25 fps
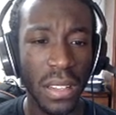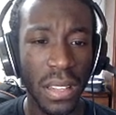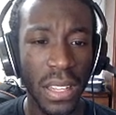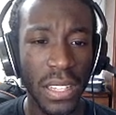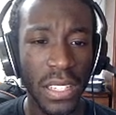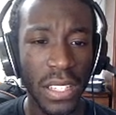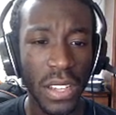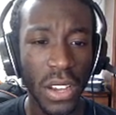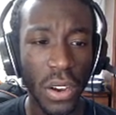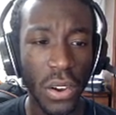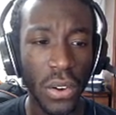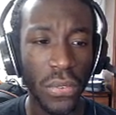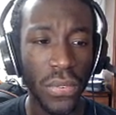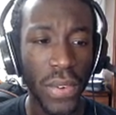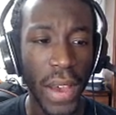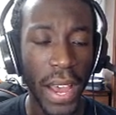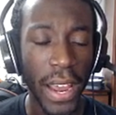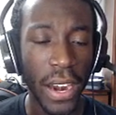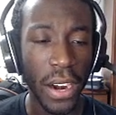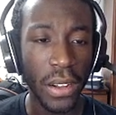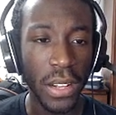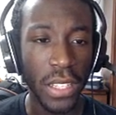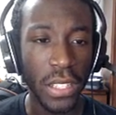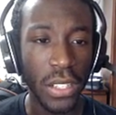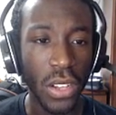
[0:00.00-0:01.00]
Let's go,
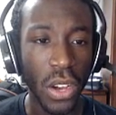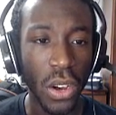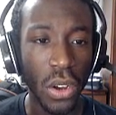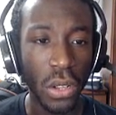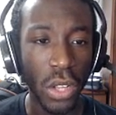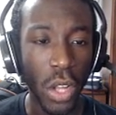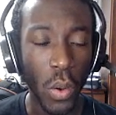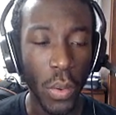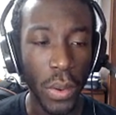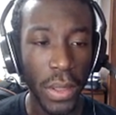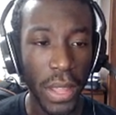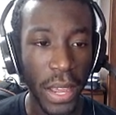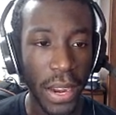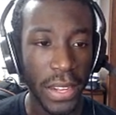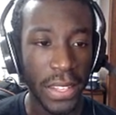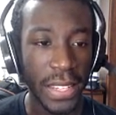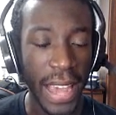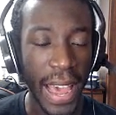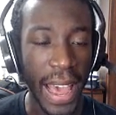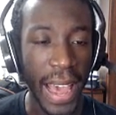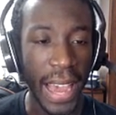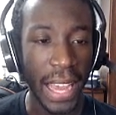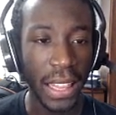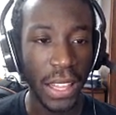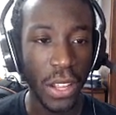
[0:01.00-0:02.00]
Fido. Let's go. Lower their
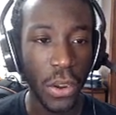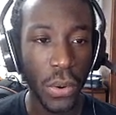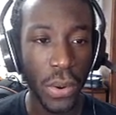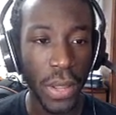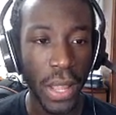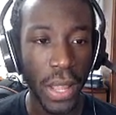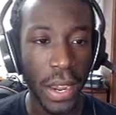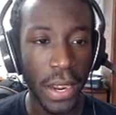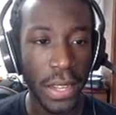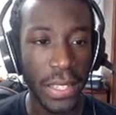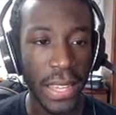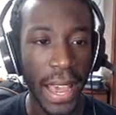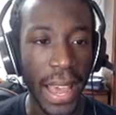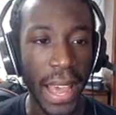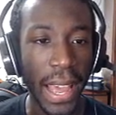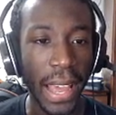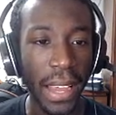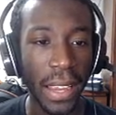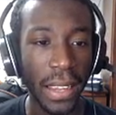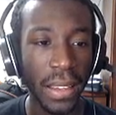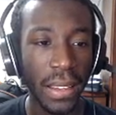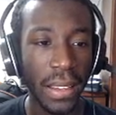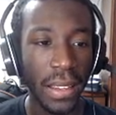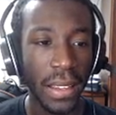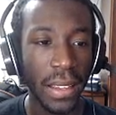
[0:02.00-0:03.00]
attack. Lower their attack.
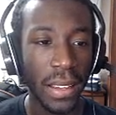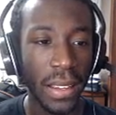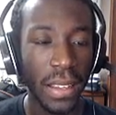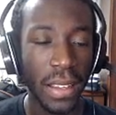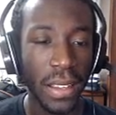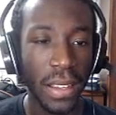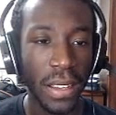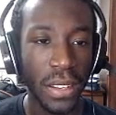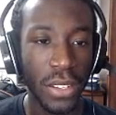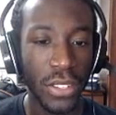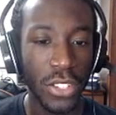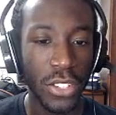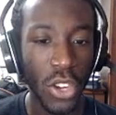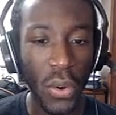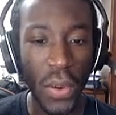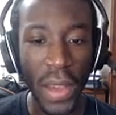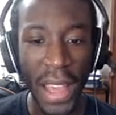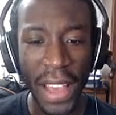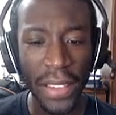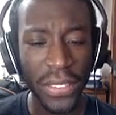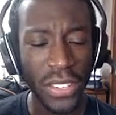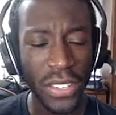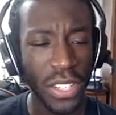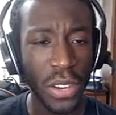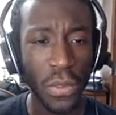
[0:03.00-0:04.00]
Don't
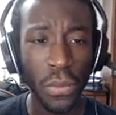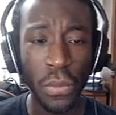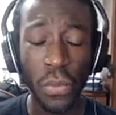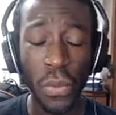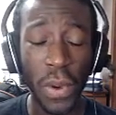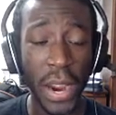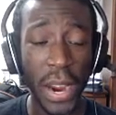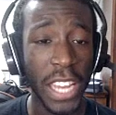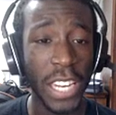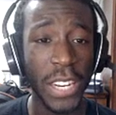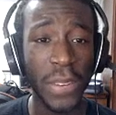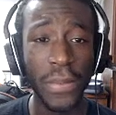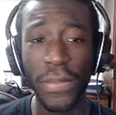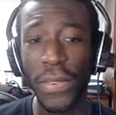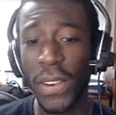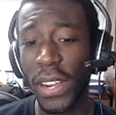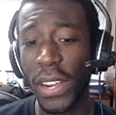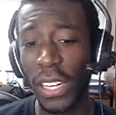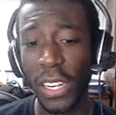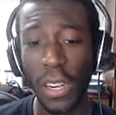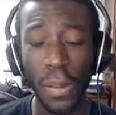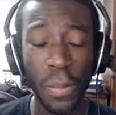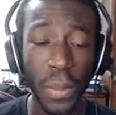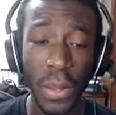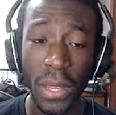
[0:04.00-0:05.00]
have some random
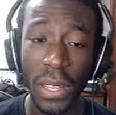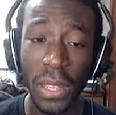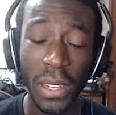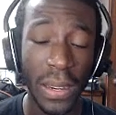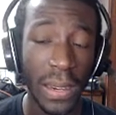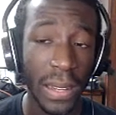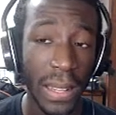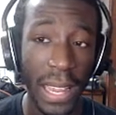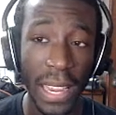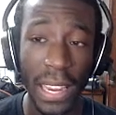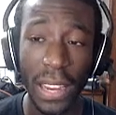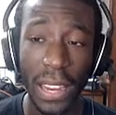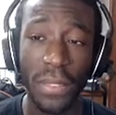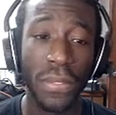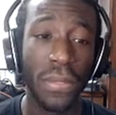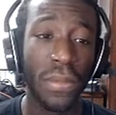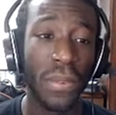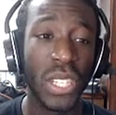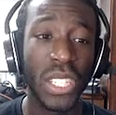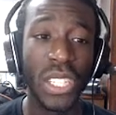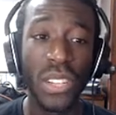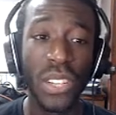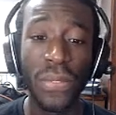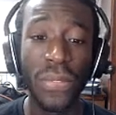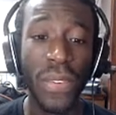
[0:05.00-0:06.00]
fucking ability like
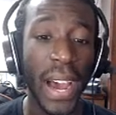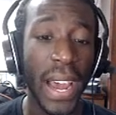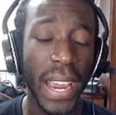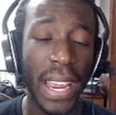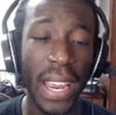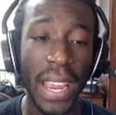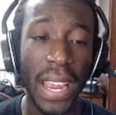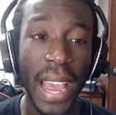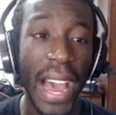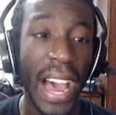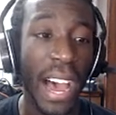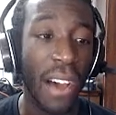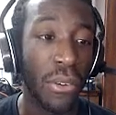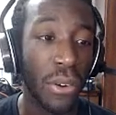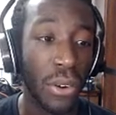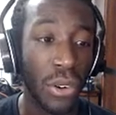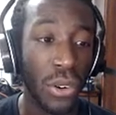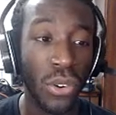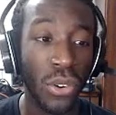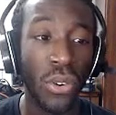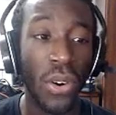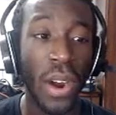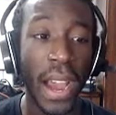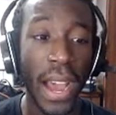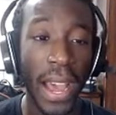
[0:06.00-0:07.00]
Defiant. I will
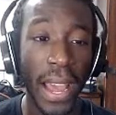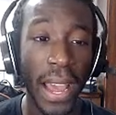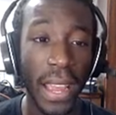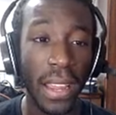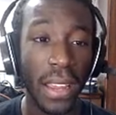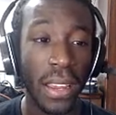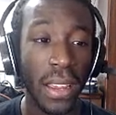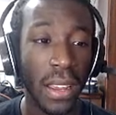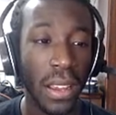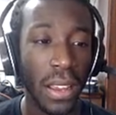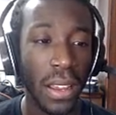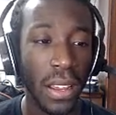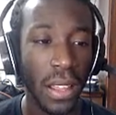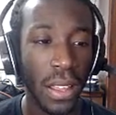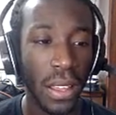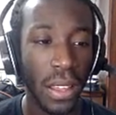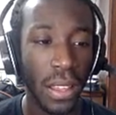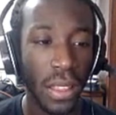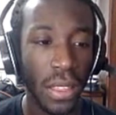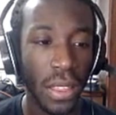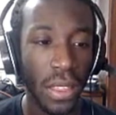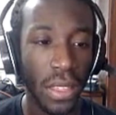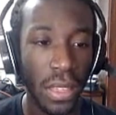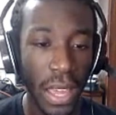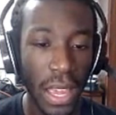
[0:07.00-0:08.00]
cry.
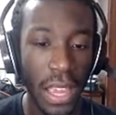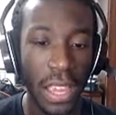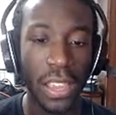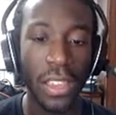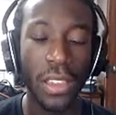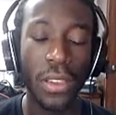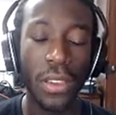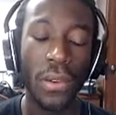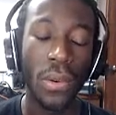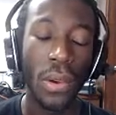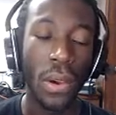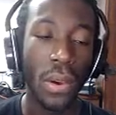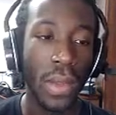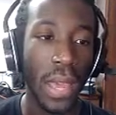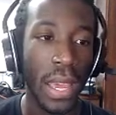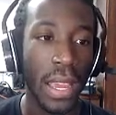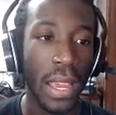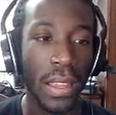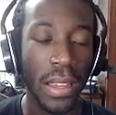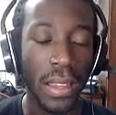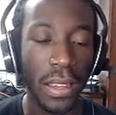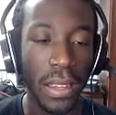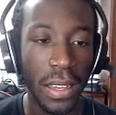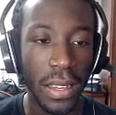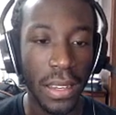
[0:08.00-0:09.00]
Thank you. Okay,
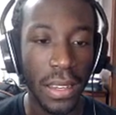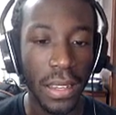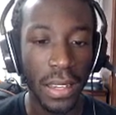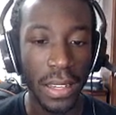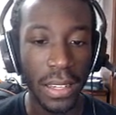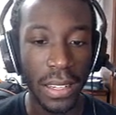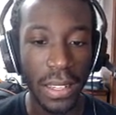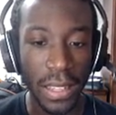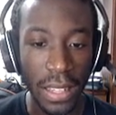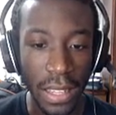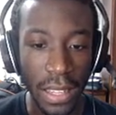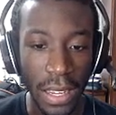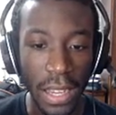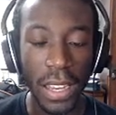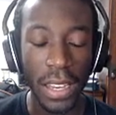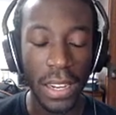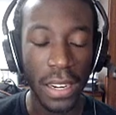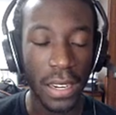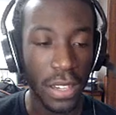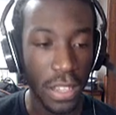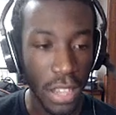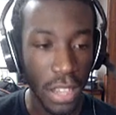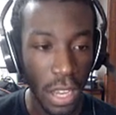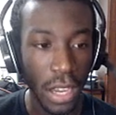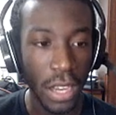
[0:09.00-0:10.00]
good, good, good.
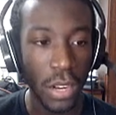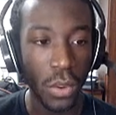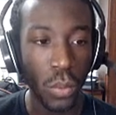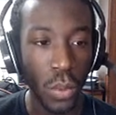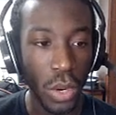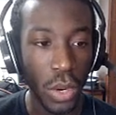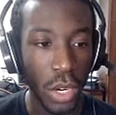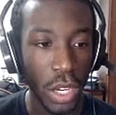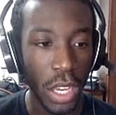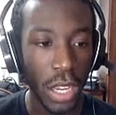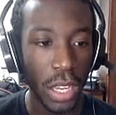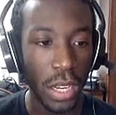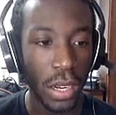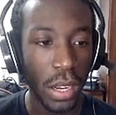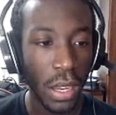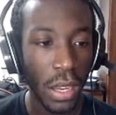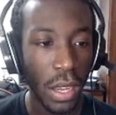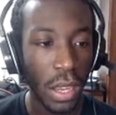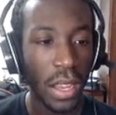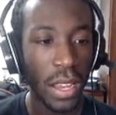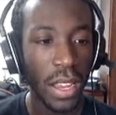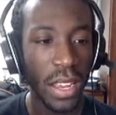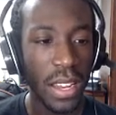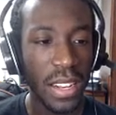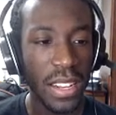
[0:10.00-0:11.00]
Good, good. We're good.
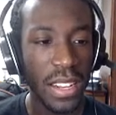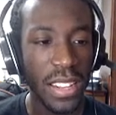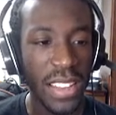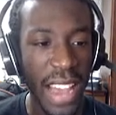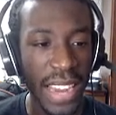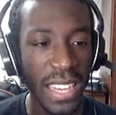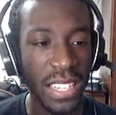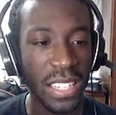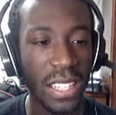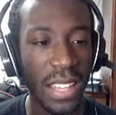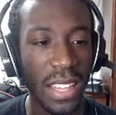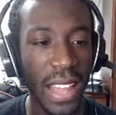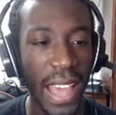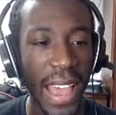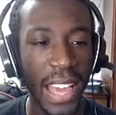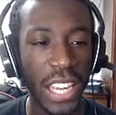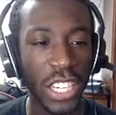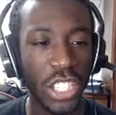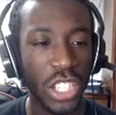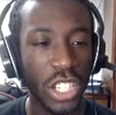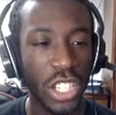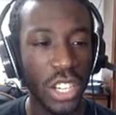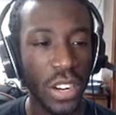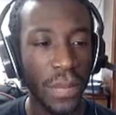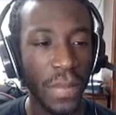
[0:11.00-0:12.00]
Night
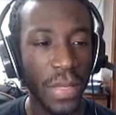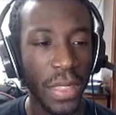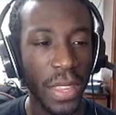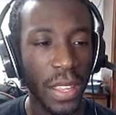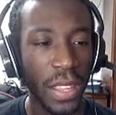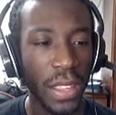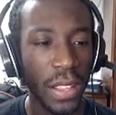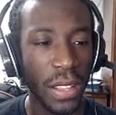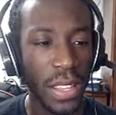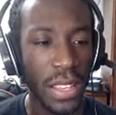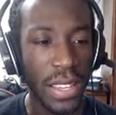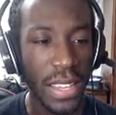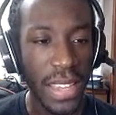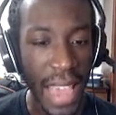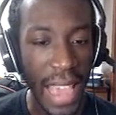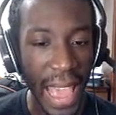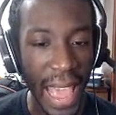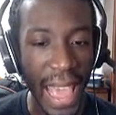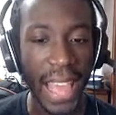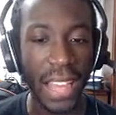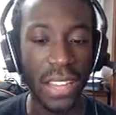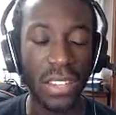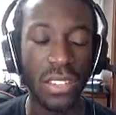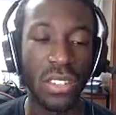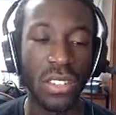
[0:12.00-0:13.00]
Slash.
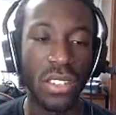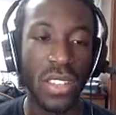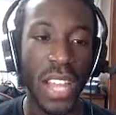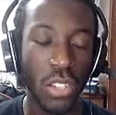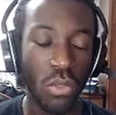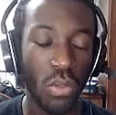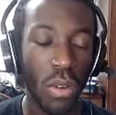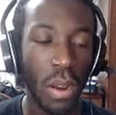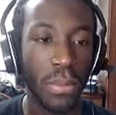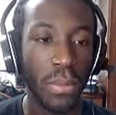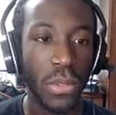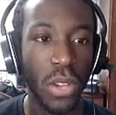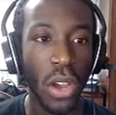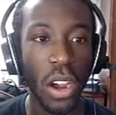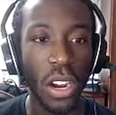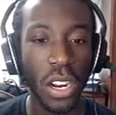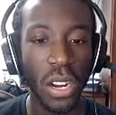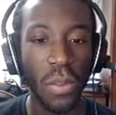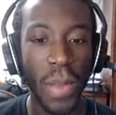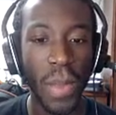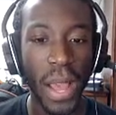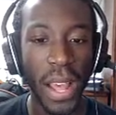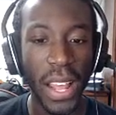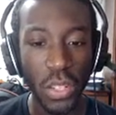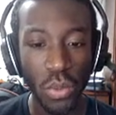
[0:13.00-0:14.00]
Yes, that's what I'm
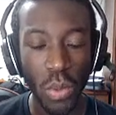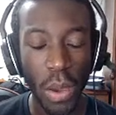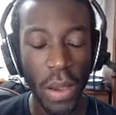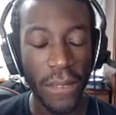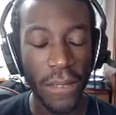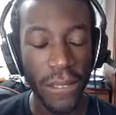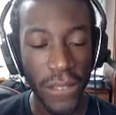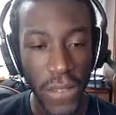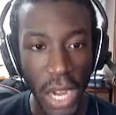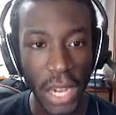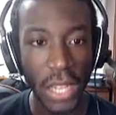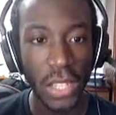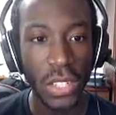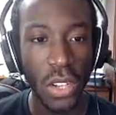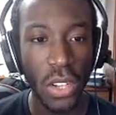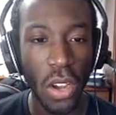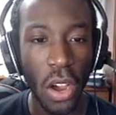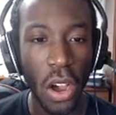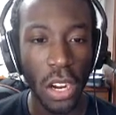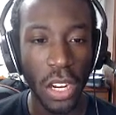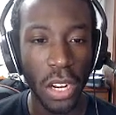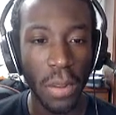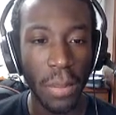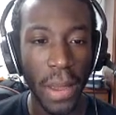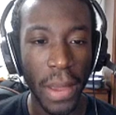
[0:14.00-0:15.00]
talking about. That's what I'm fucking
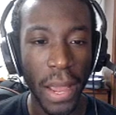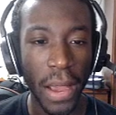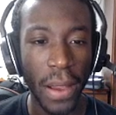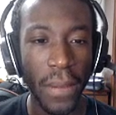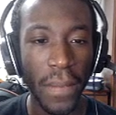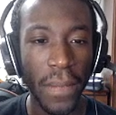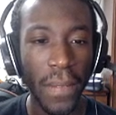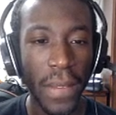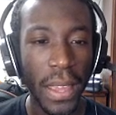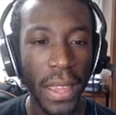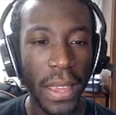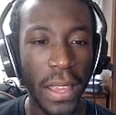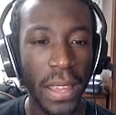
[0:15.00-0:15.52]
talking about.